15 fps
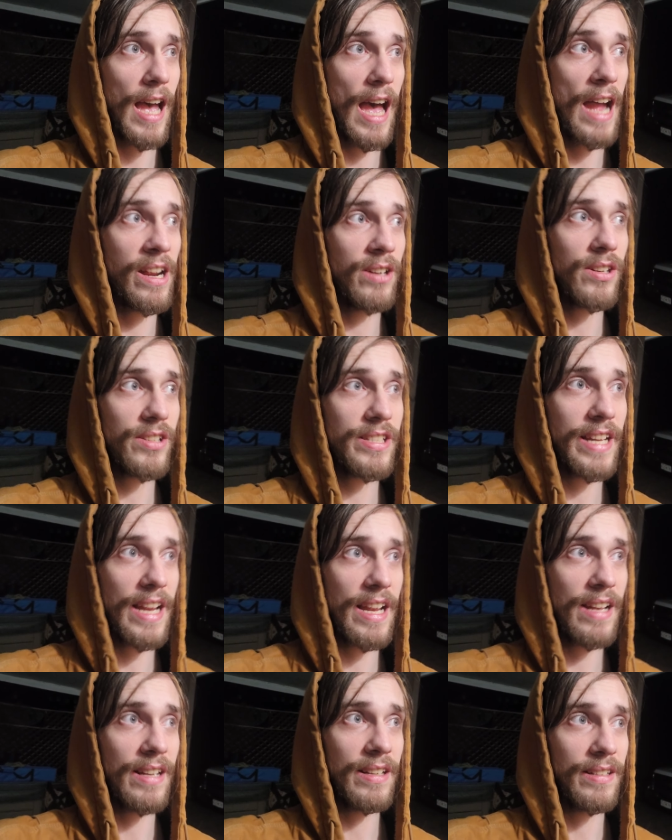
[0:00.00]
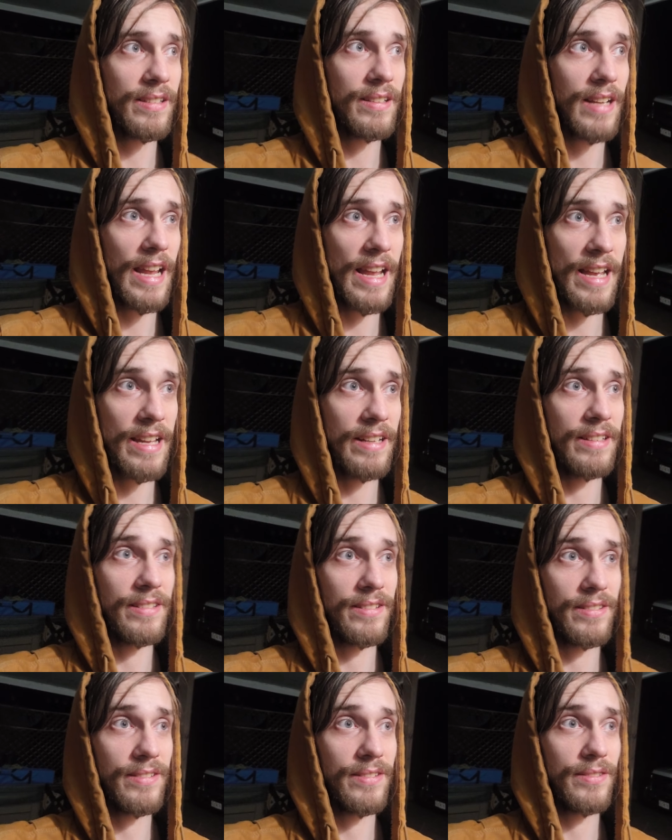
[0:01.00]
I understand and
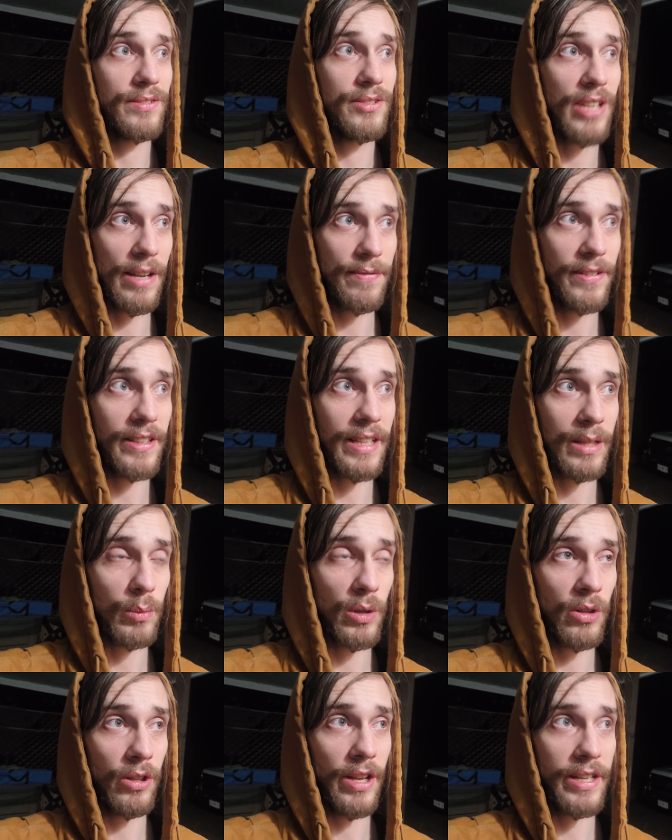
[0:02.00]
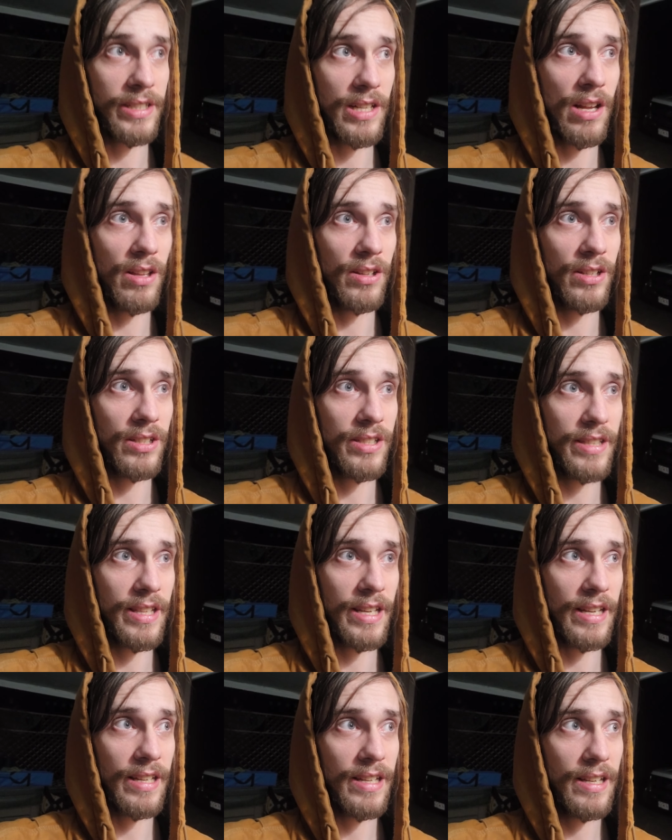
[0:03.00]
definitely will acknowledge
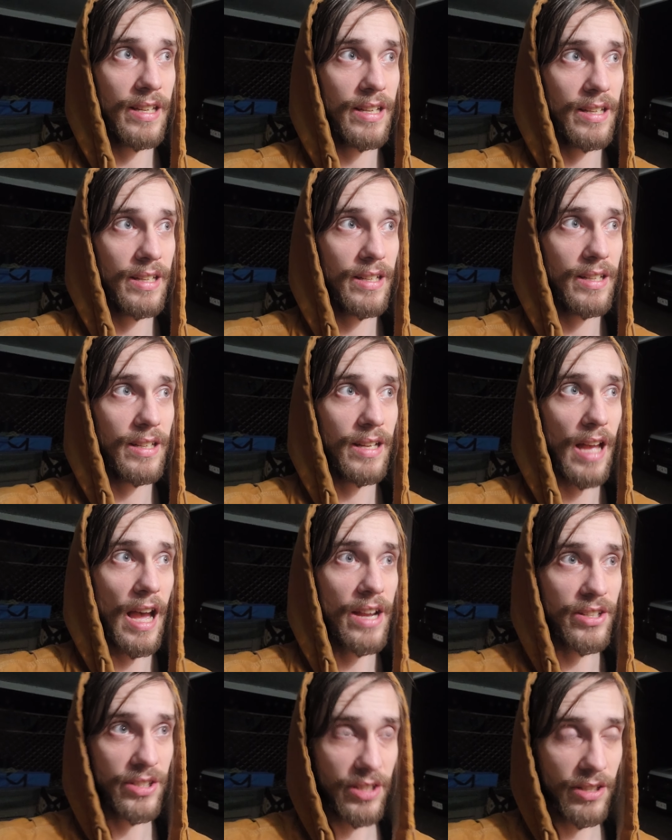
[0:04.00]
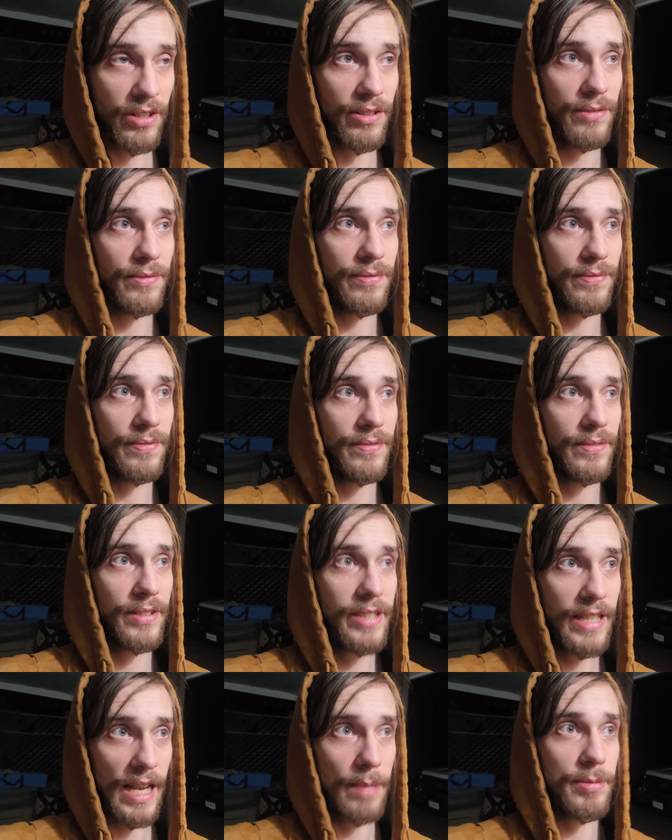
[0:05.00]
that I should have
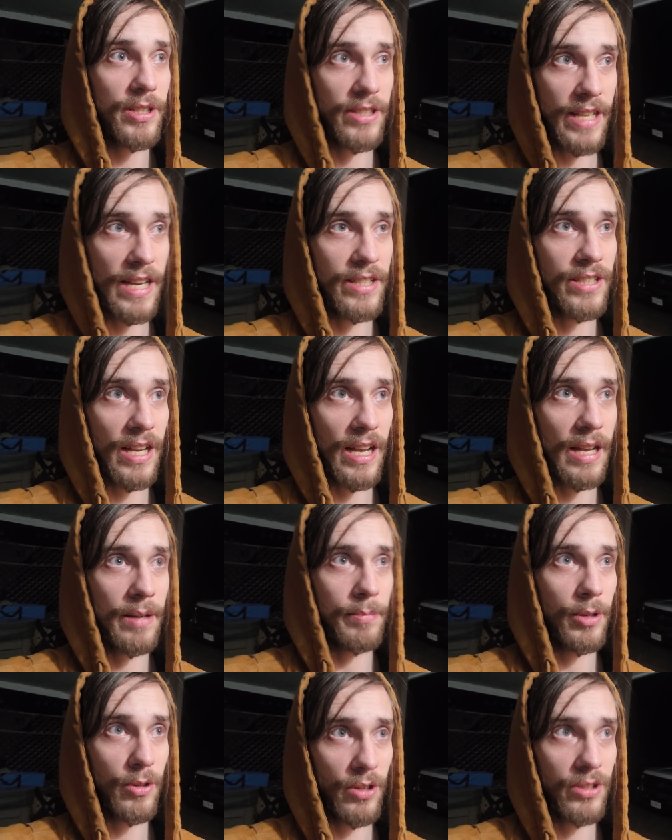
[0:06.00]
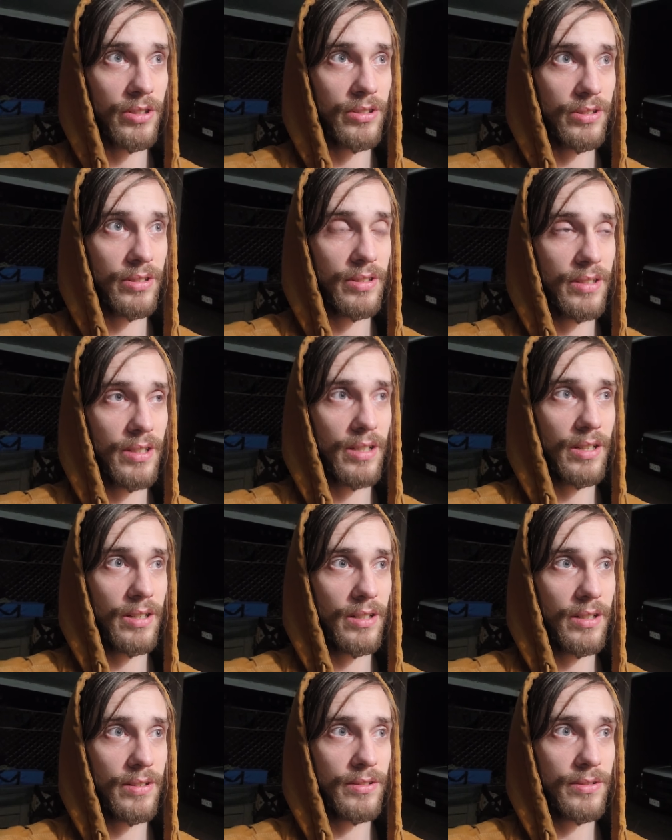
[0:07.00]
kept a day job or
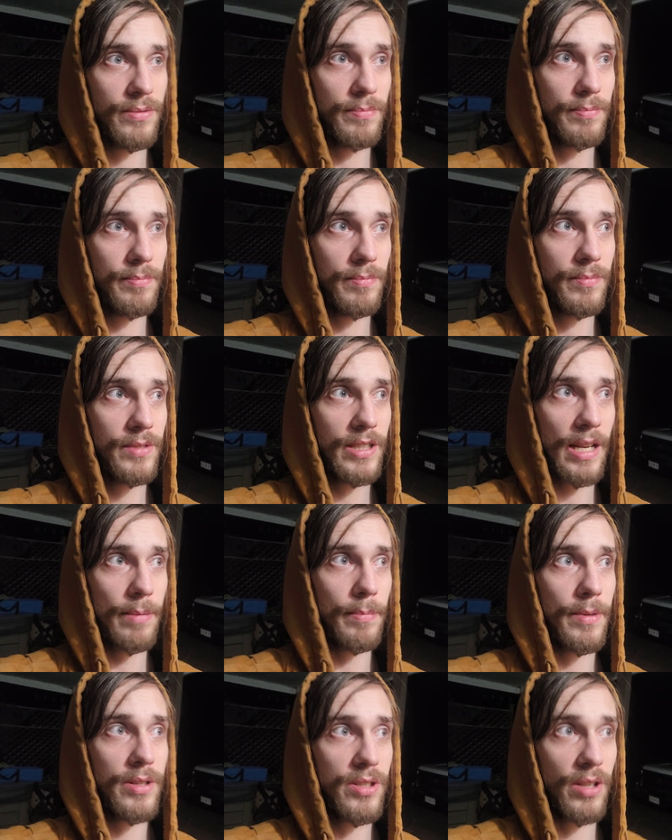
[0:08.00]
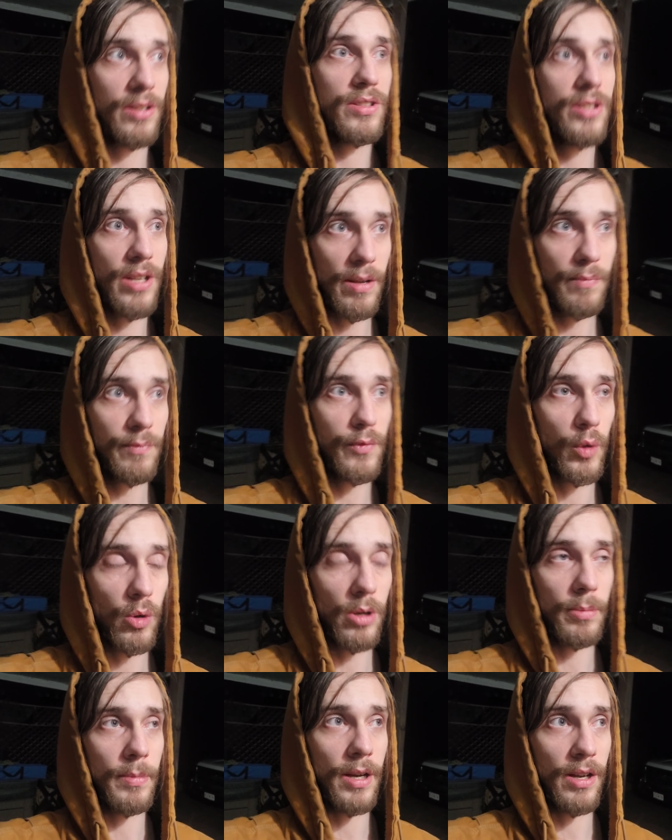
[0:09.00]
kept some
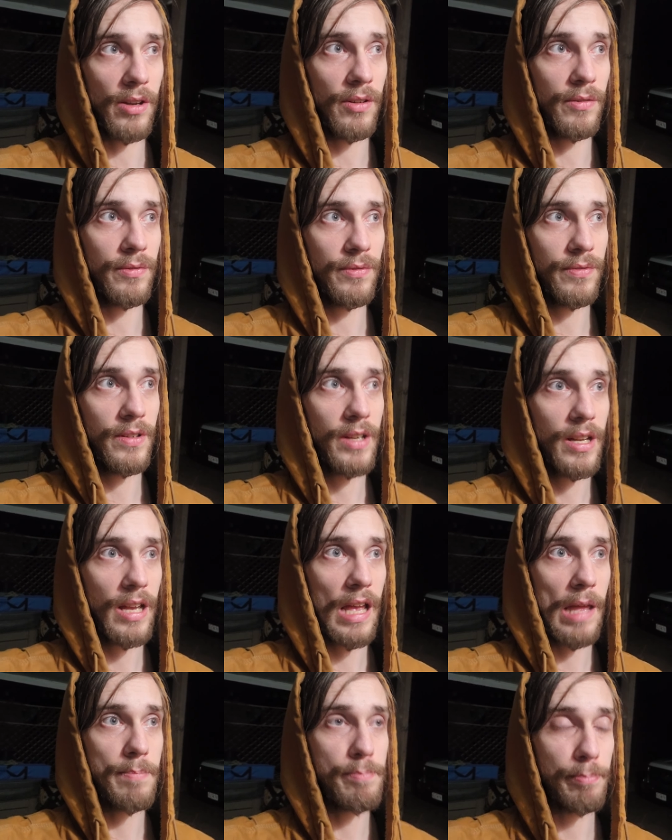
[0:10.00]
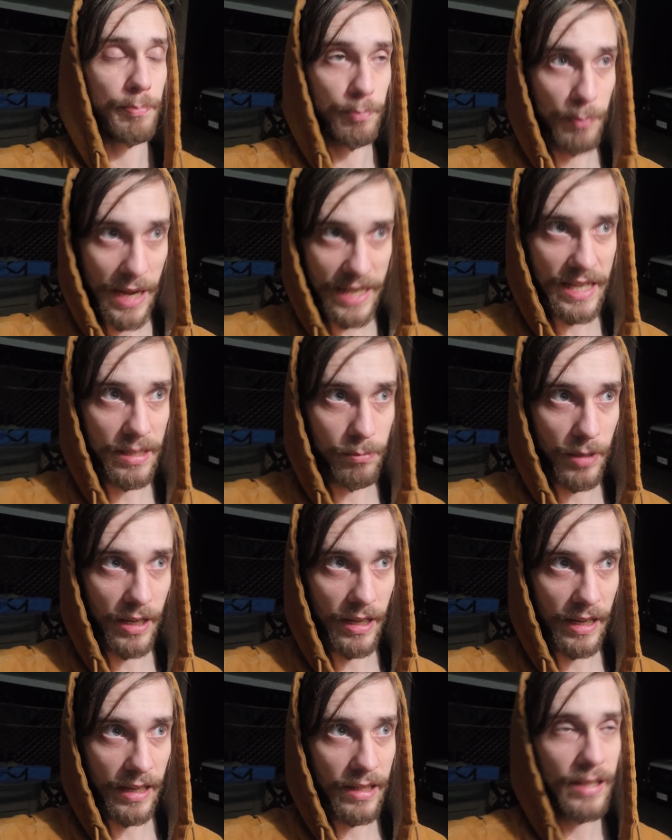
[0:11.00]
form of making
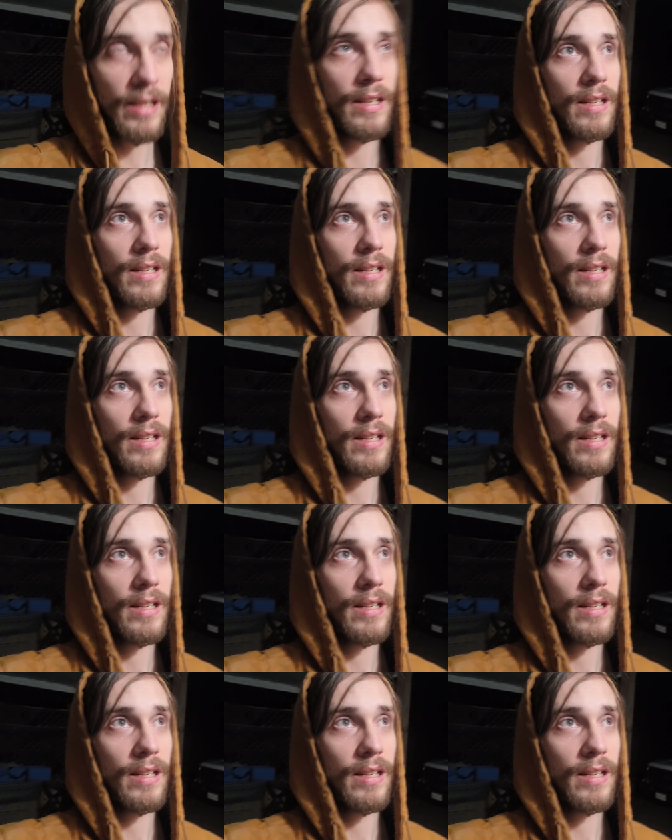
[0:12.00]
money